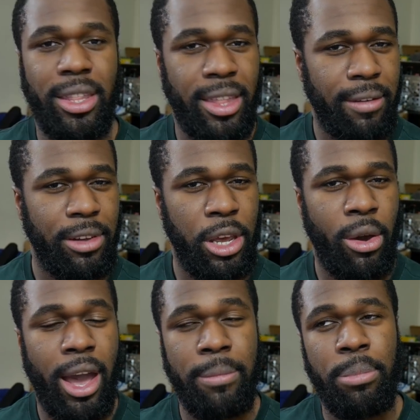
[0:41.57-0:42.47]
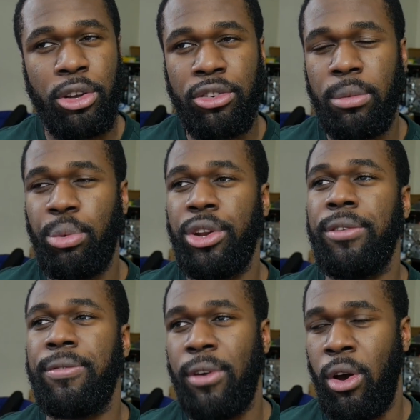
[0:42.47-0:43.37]
In that video, I pushed it
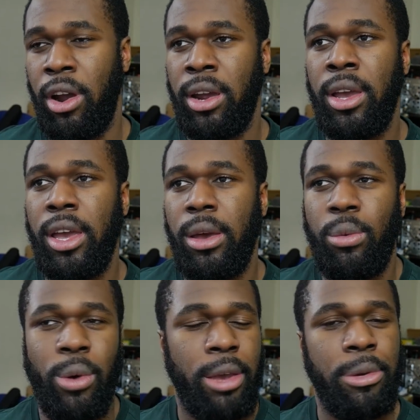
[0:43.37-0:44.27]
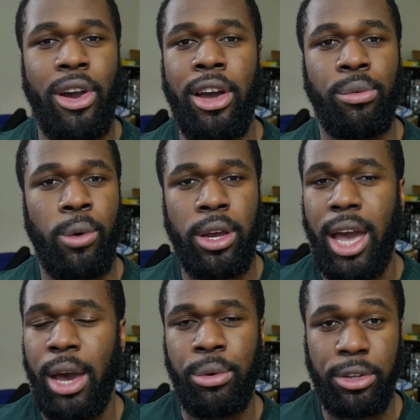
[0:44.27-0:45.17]
pretty far, way beyond
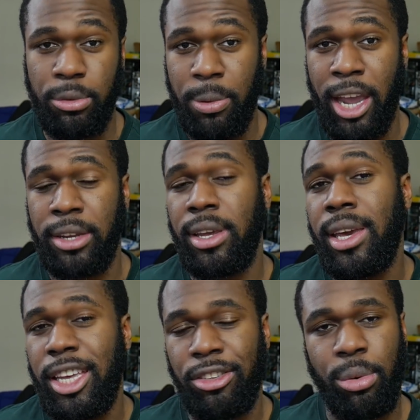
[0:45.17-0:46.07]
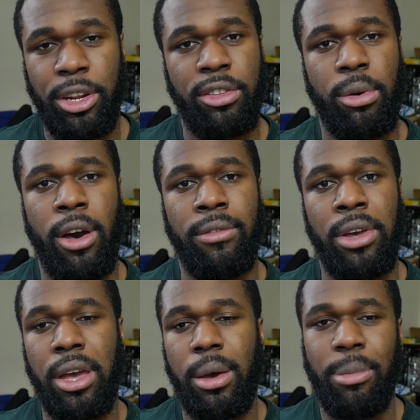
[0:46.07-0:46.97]
what I would expect in
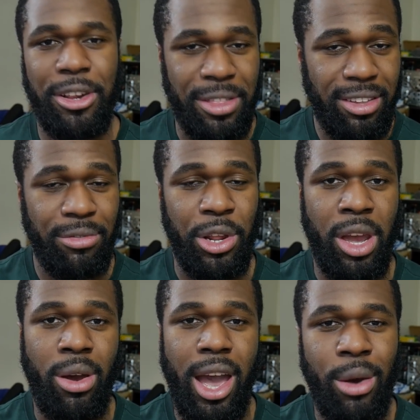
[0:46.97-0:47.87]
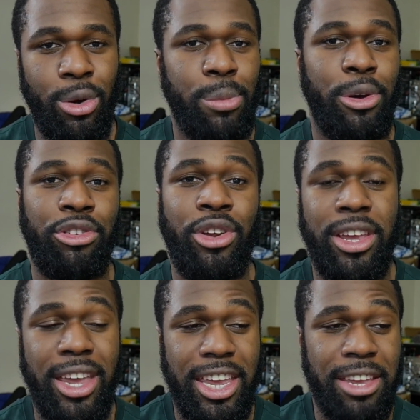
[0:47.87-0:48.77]
2012, but in this video, I wanna push
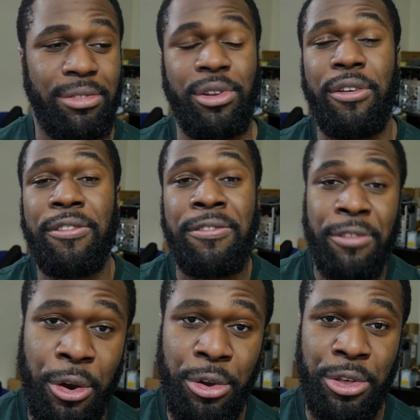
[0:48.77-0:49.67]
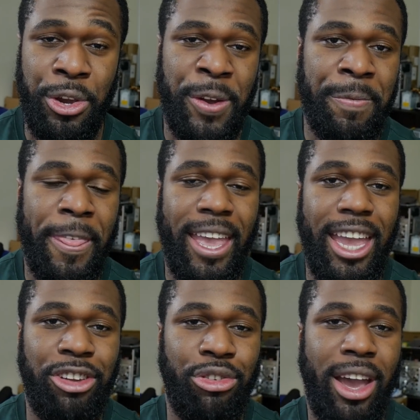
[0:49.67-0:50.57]
it even further
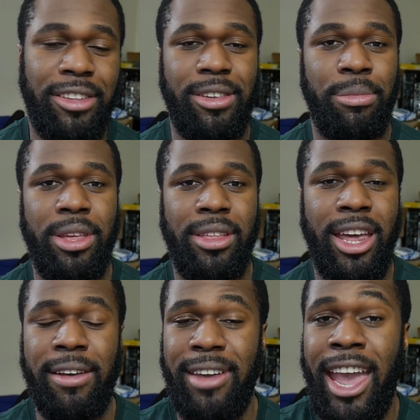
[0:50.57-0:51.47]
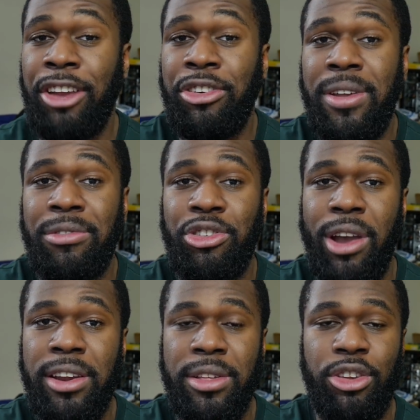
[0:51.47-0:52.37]
and try something that I've actually never
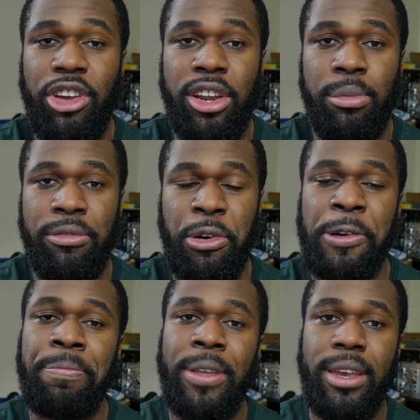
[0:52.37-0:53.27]
tried on the channel before.